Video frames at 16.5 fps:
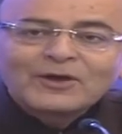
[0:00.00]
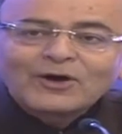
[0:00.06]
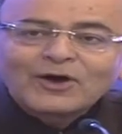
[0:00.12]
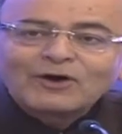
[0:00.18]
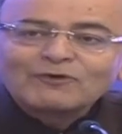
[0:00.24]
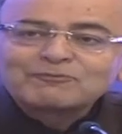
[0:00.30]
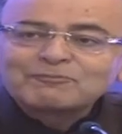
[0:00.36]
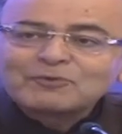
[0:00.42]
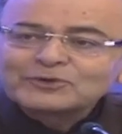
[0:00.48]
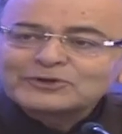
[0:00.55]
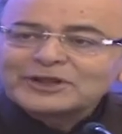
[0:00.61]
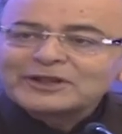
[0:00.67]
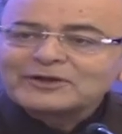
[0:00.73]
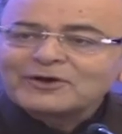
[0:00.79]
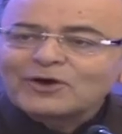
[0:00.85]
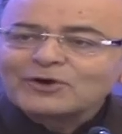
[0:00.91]
of
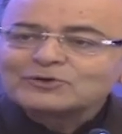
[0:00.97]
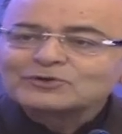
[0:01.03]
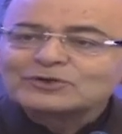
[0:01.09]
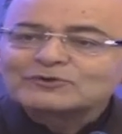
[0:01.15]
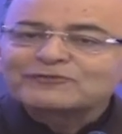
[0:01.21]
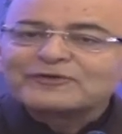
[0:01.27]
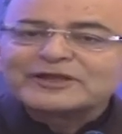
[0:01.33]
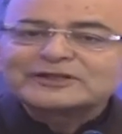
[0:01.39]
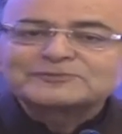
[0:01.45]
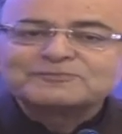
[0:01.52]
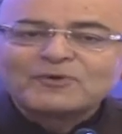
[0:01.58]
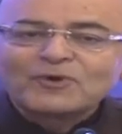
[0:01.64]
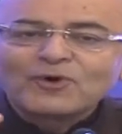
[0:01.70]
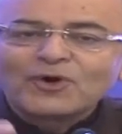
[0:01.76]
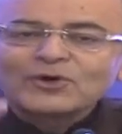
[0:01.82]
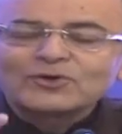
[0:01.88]
putting onto the
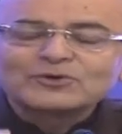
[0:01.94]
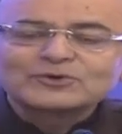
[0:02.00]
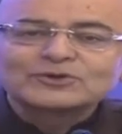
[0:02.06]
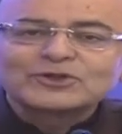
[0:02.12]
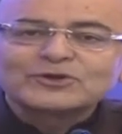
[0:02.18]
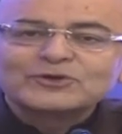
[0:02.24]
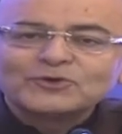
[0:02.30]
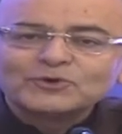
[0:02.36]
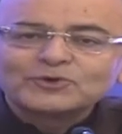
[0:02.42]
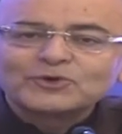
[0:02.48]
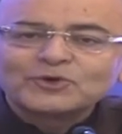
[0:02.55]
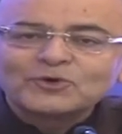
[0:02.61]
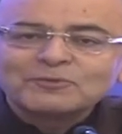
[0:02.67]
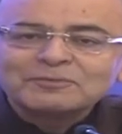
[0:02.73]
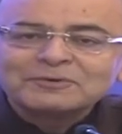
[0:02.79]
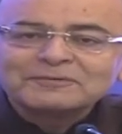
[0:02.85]
Facebook or onto the
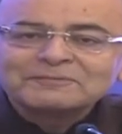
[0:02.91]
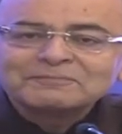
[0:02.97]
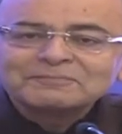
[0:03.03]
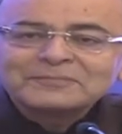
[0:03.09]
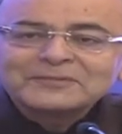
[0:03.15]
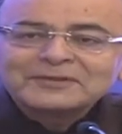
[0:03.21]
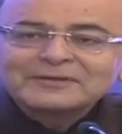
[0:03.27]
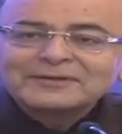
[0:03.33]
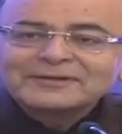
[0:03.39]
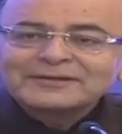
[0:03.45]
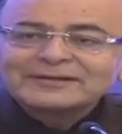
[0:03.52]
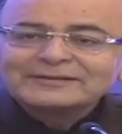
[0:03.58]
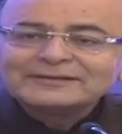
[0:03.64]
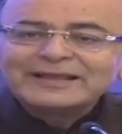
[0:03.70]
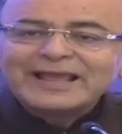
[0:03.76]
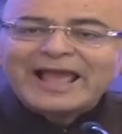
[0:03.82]
YouTube
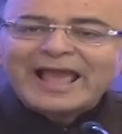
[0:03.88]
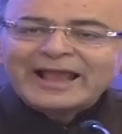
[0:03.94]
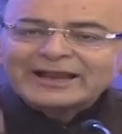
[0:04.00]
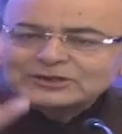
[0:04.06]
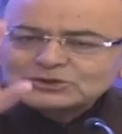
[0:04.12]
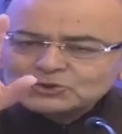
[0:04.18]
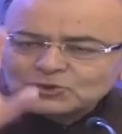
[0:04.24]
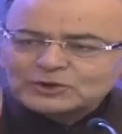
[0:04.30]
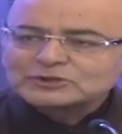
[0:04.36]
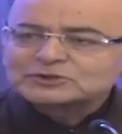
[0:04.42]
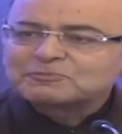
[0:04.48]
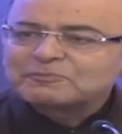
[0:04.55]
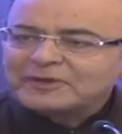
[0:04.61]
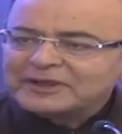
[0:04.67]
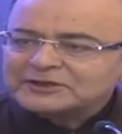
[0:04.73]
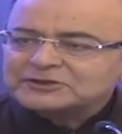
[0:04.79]
the actual
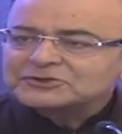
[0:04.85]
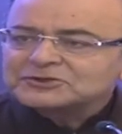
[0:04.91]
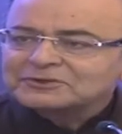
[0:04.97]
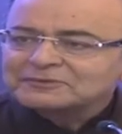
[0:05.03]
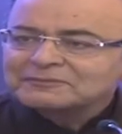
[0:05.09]
speech